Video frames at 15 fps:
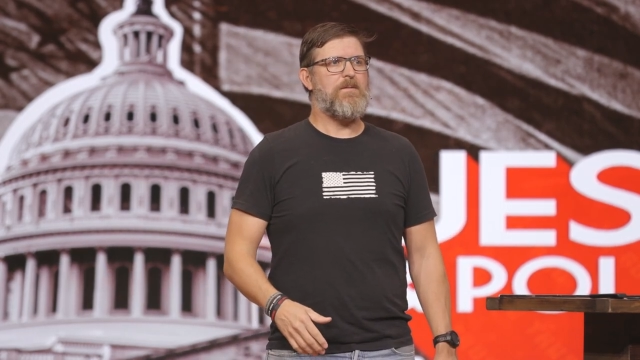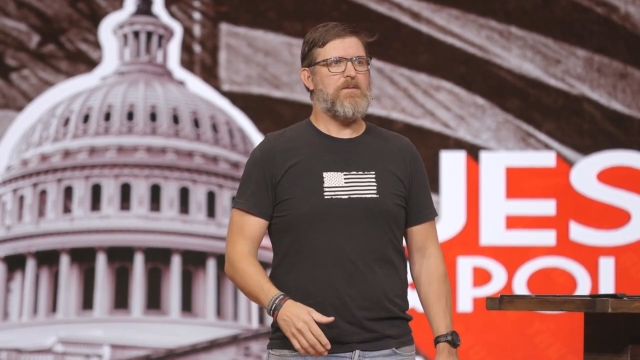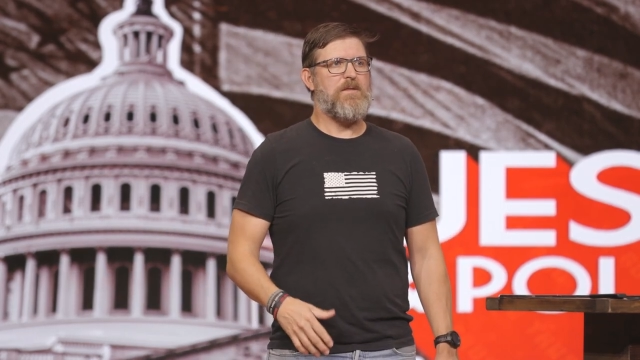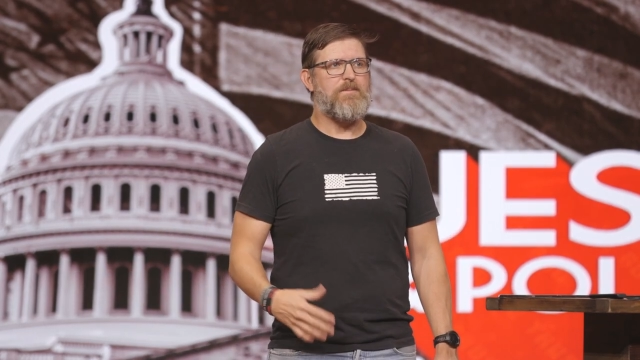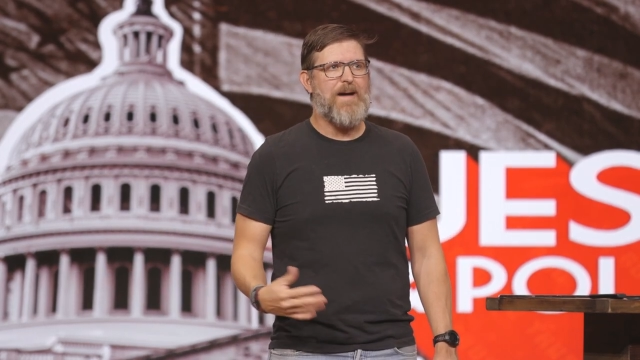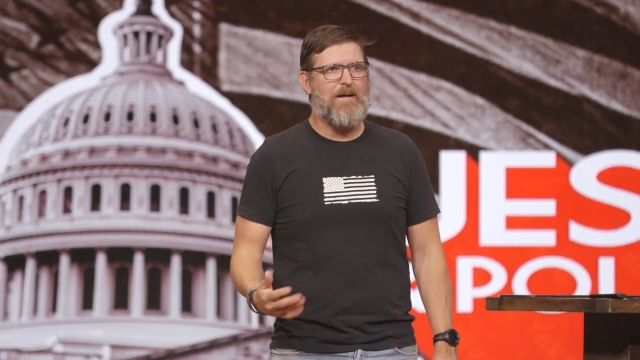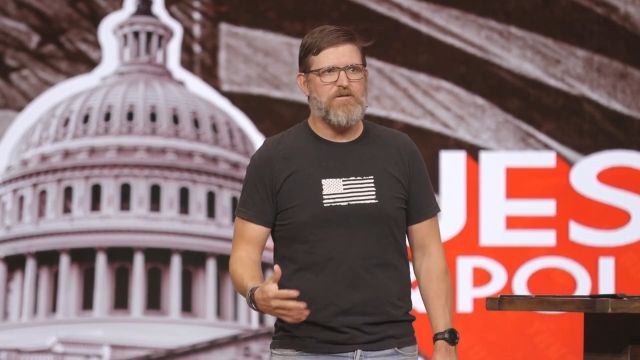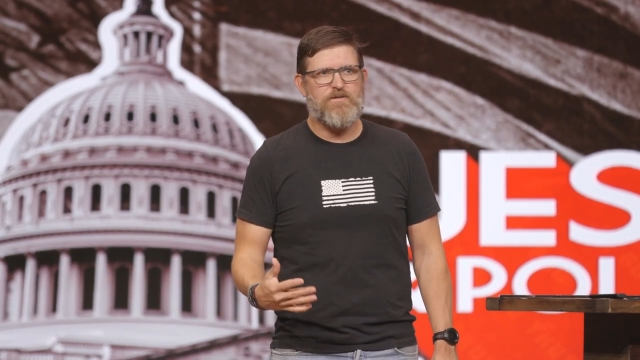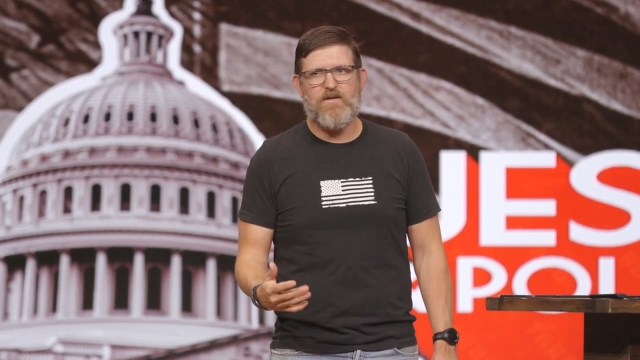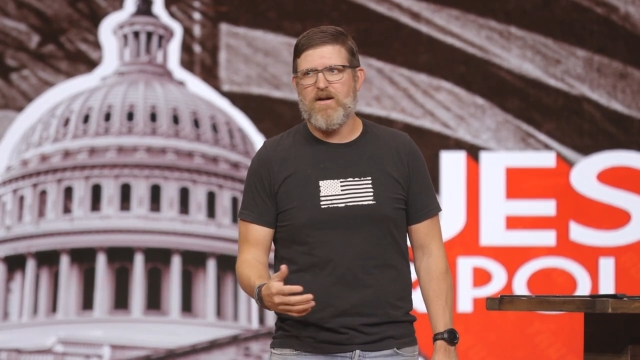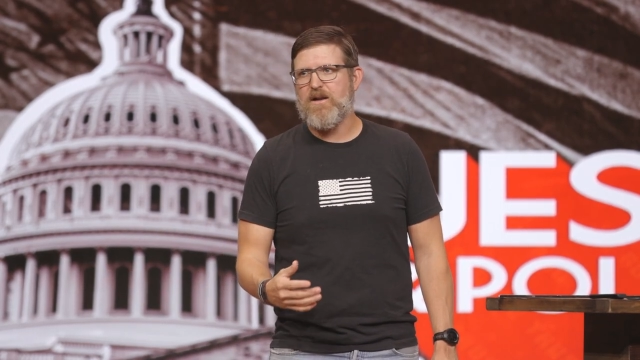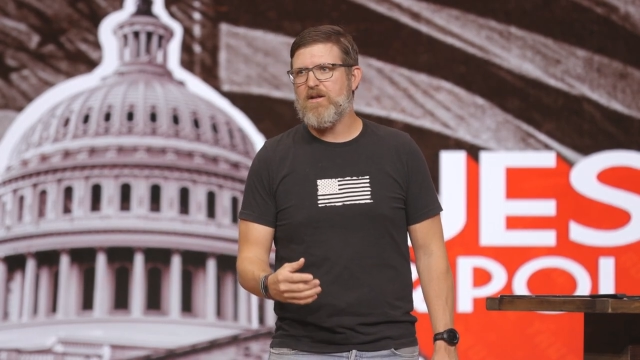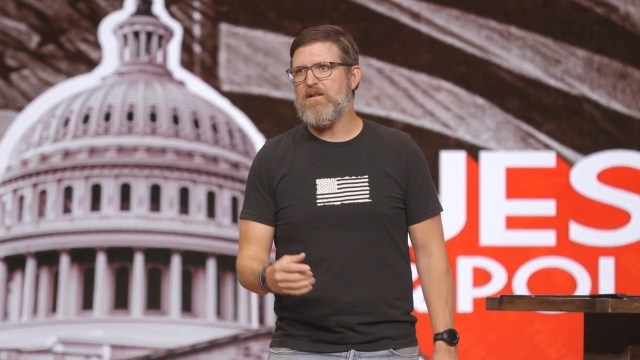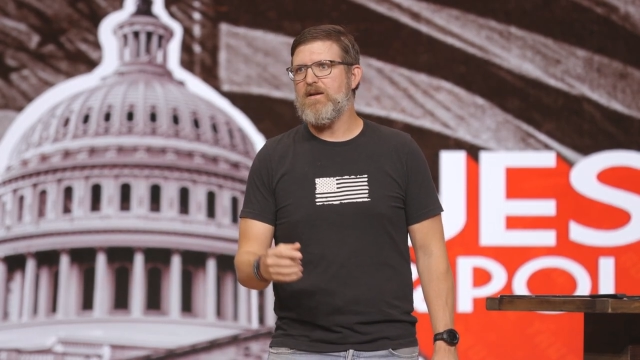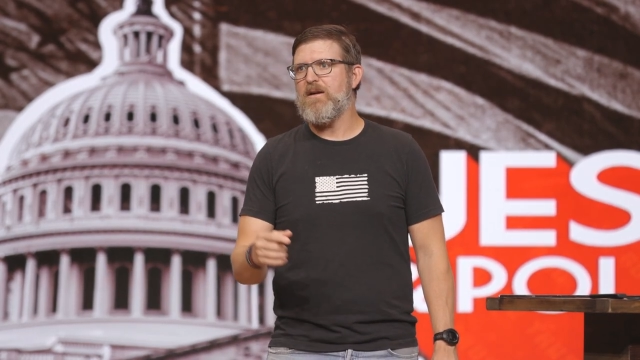The Bible is very
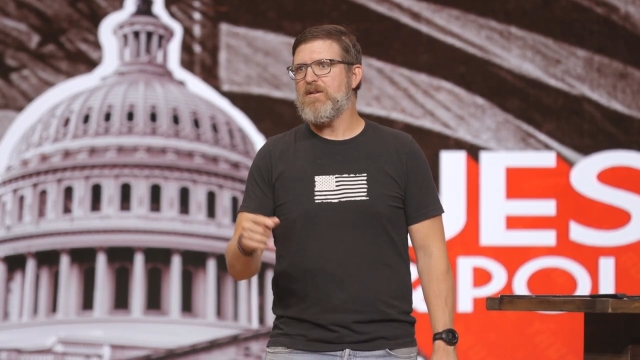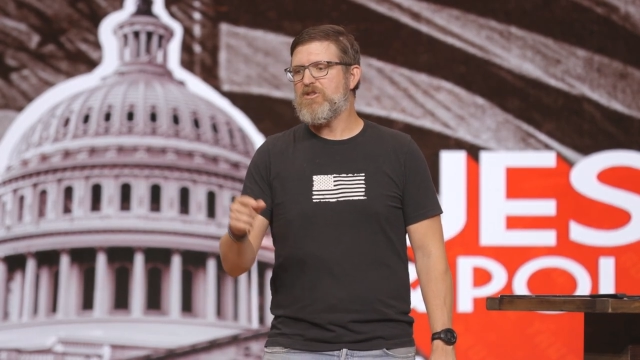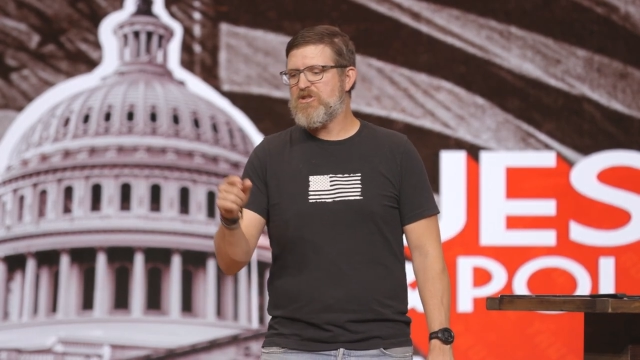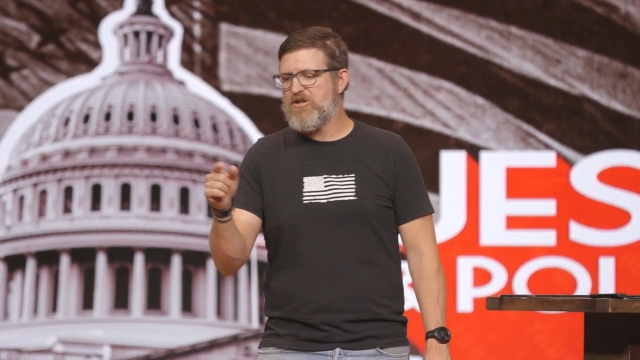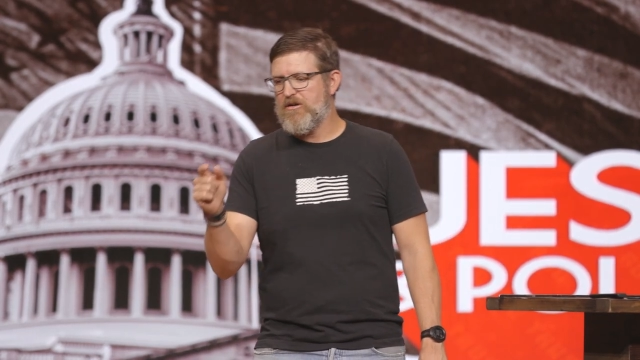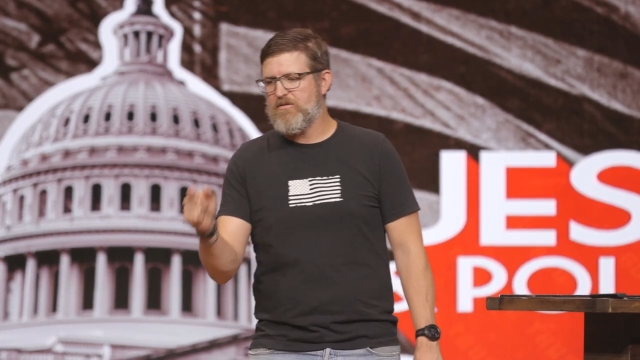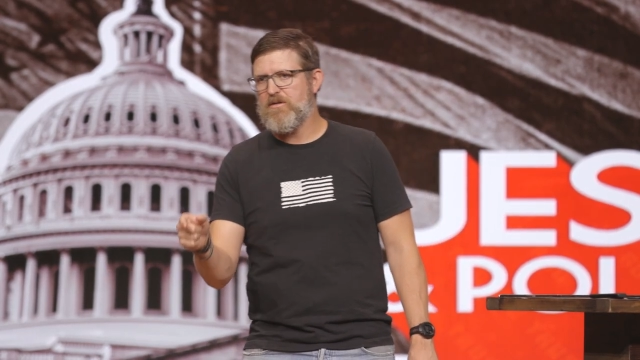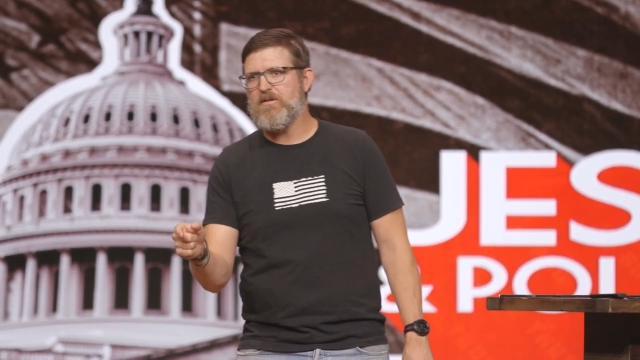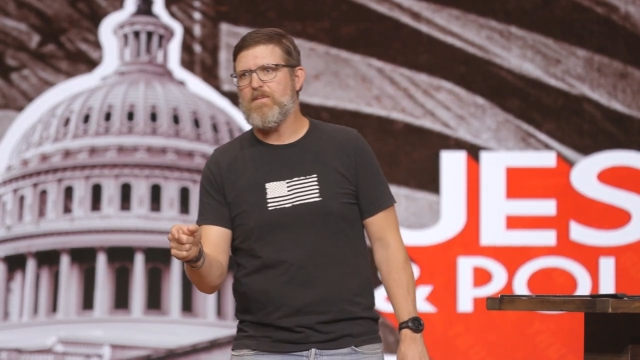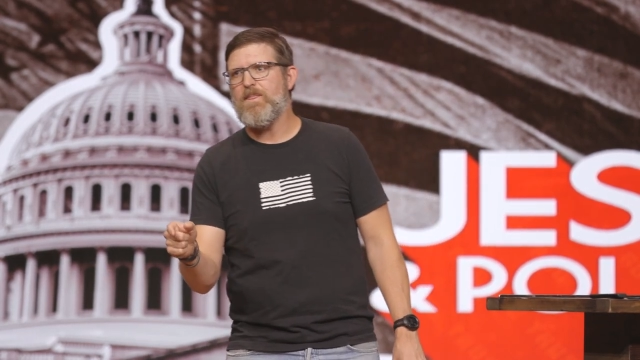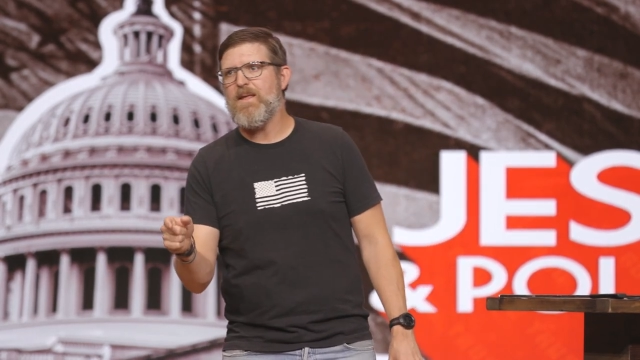clear. Children,